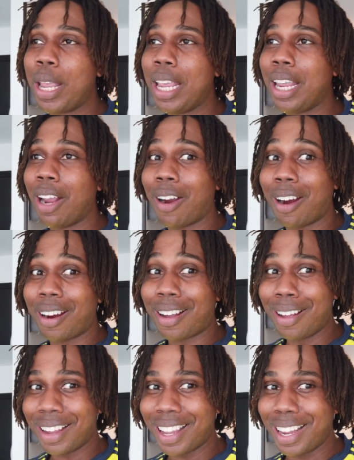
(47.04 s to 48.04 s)
We are
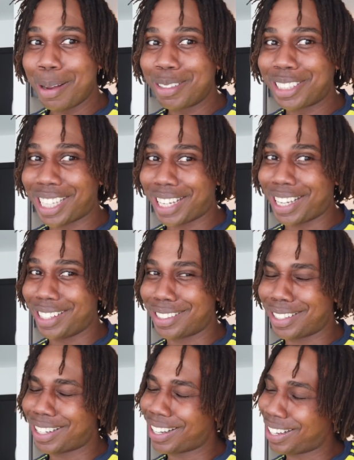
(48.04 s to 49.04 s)
cooking chicken
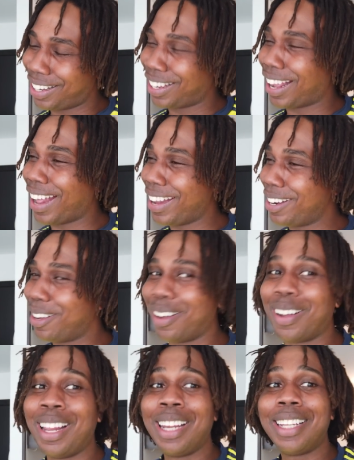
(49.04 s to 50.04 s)
today. I
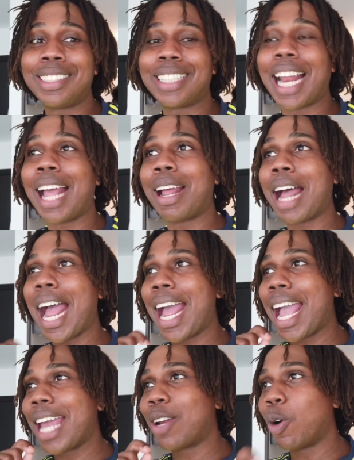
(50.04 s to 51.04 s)
know. Listen, I, I
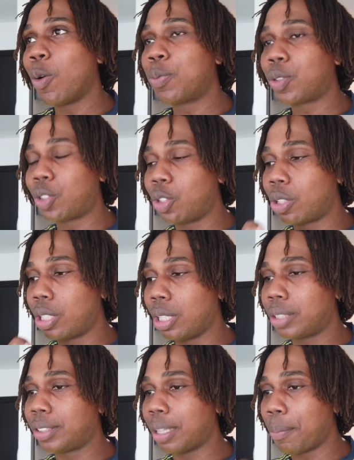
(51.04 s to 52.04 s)
had hopes to
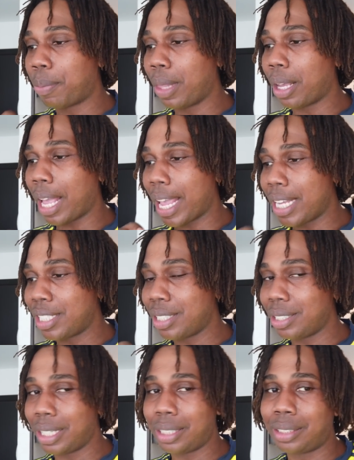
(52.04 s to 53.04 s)
cook something a
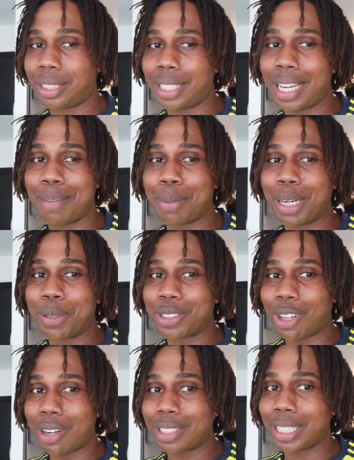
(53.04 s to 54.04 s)
Haitian dish today, but it
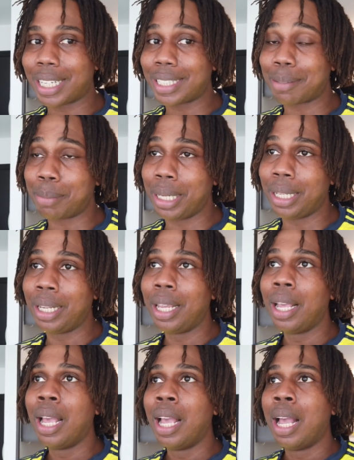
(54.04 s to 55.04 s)
was hard to get the meat,
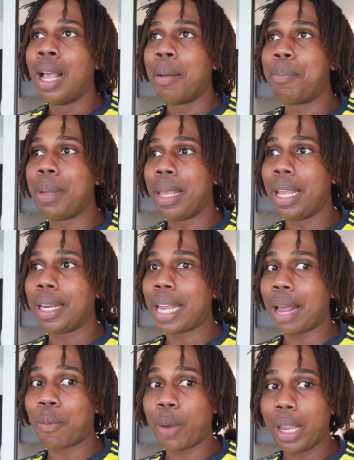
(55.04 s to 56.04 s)
being
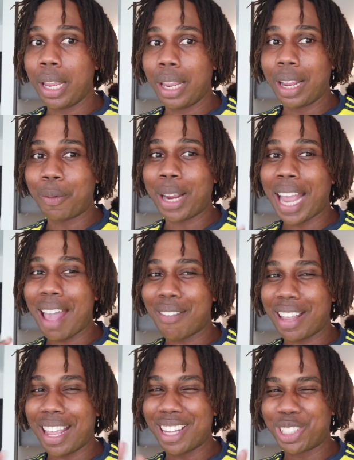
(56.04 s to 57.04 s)
that we we
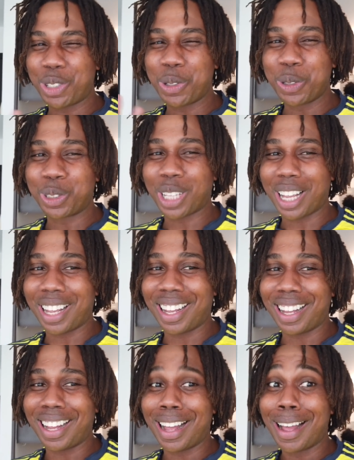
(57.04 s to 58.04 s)
having issues
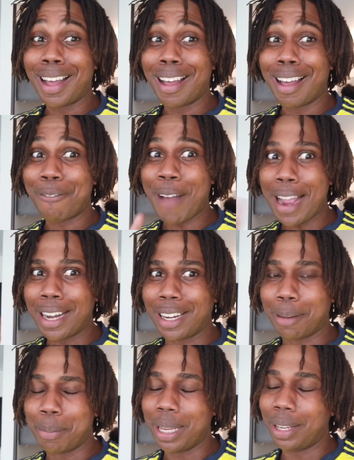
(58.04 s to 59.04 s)
uh,
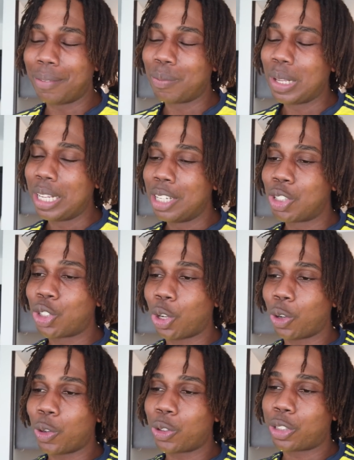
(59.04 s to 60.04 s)
finding the meat.
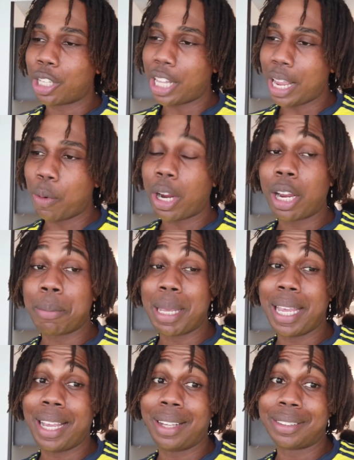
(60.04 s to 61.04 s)
So today we're gonna
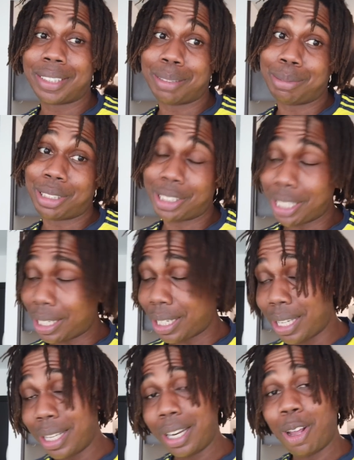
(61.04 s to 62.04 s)
be eating some
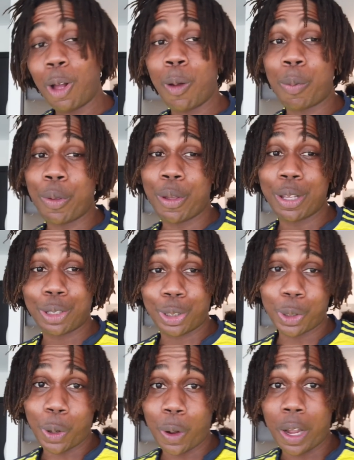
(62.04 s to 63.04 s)
chicken. Hope you
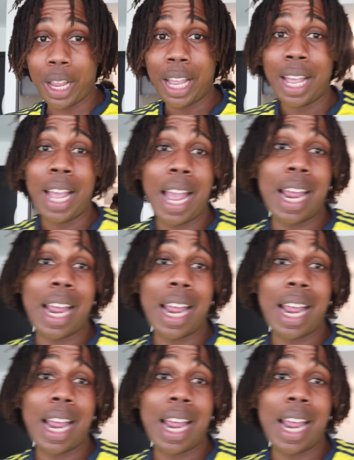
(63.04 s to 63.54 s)
enjoy.